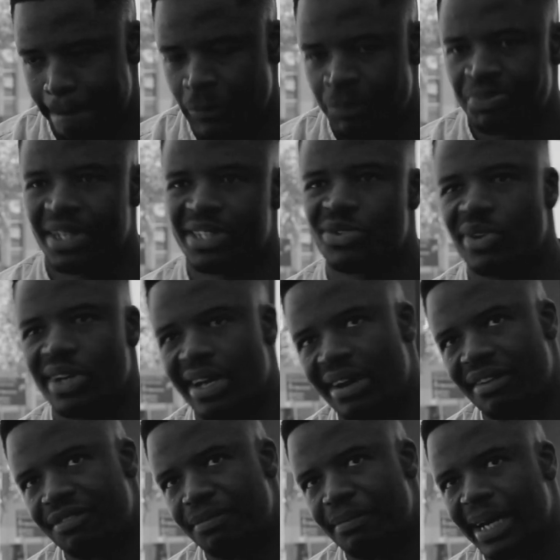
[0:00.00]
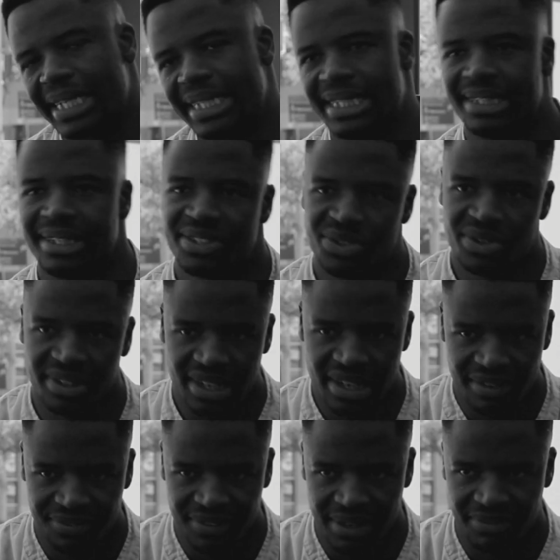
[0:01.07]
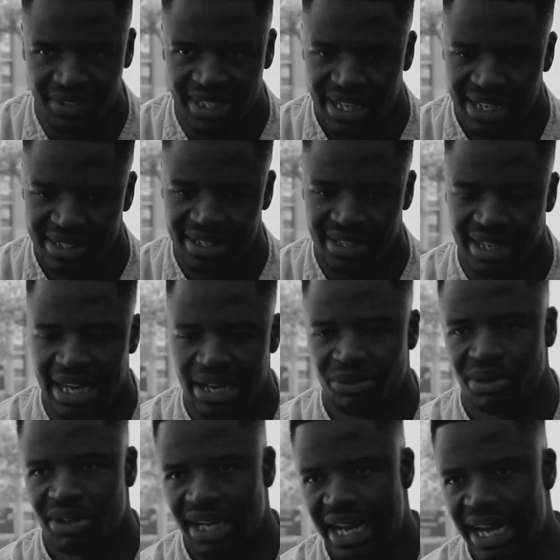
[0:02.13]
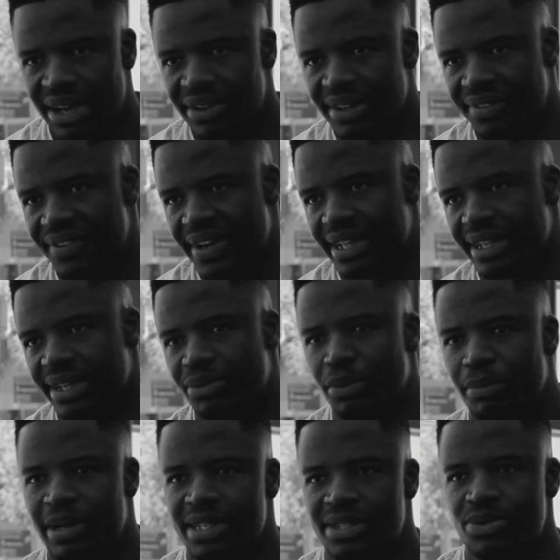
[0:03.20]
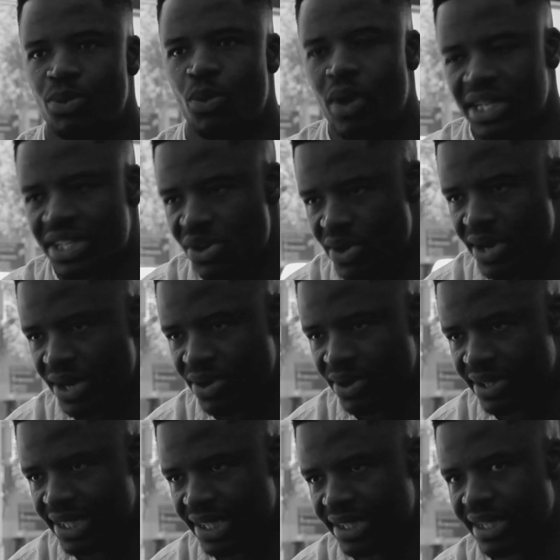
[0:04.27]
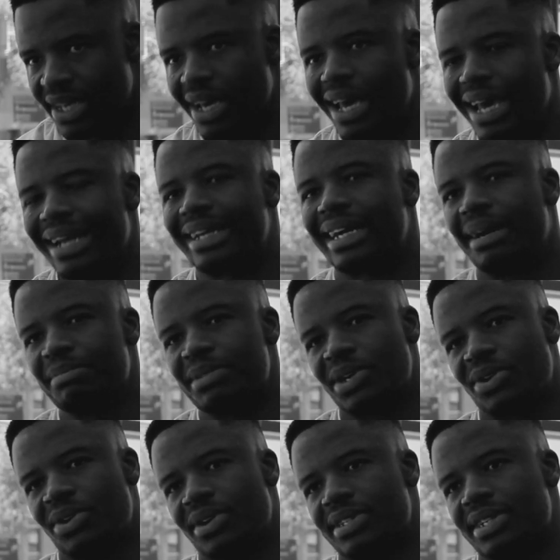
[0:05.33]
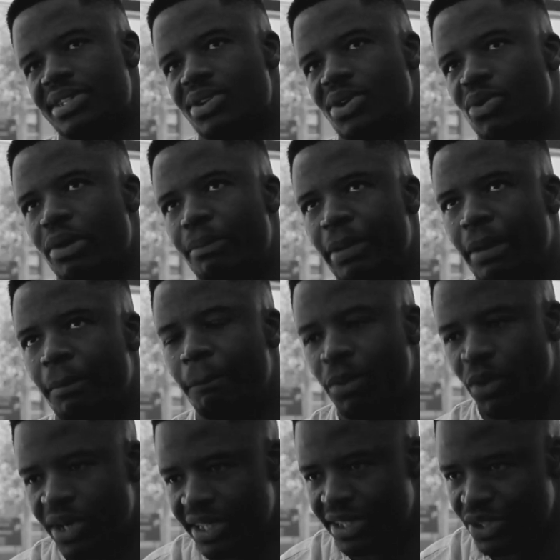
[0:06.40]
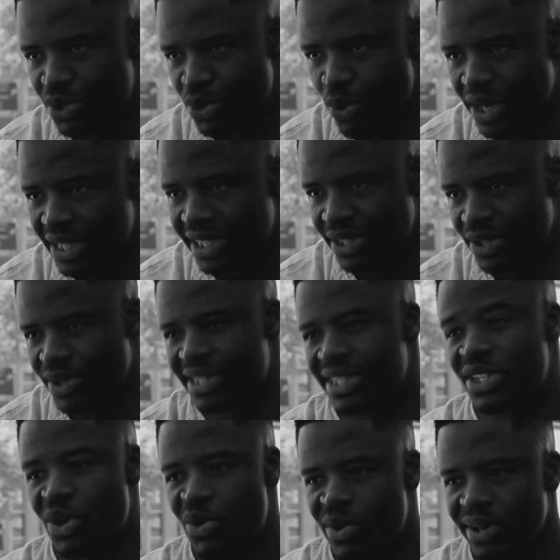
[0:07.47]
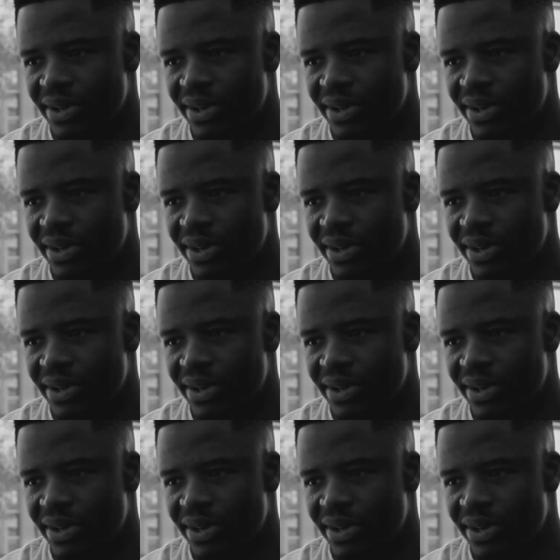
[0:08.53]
There's not enough marketing, there's not enough advertising, and we rely on the fact that we must watch local content. It comes across as though we're being bullied into watching it because it's local,